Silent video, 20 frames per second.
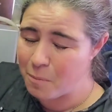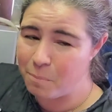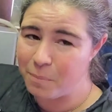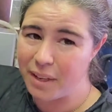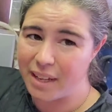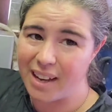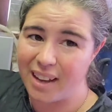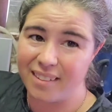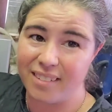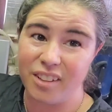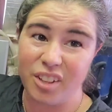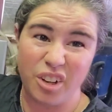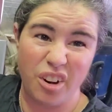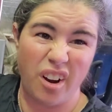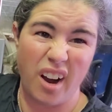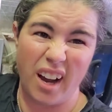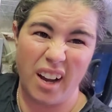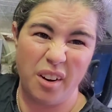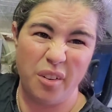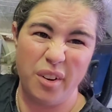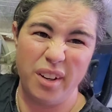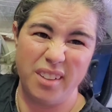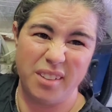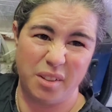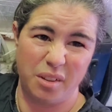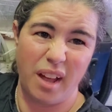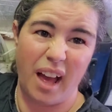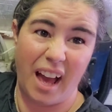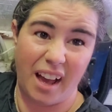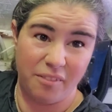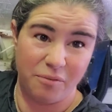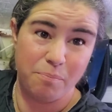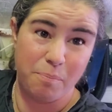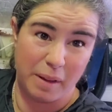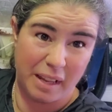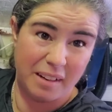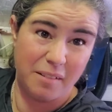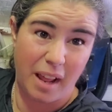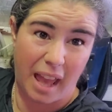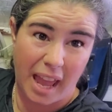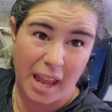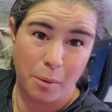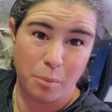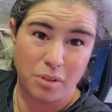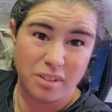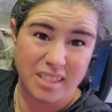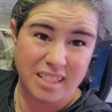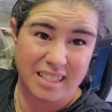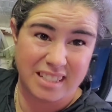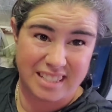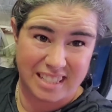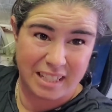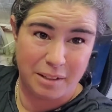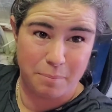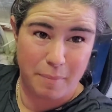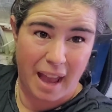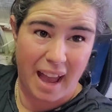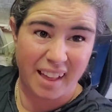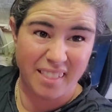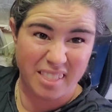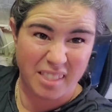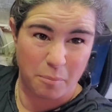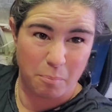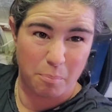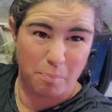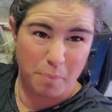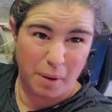Because, you know, I always have been able to demat the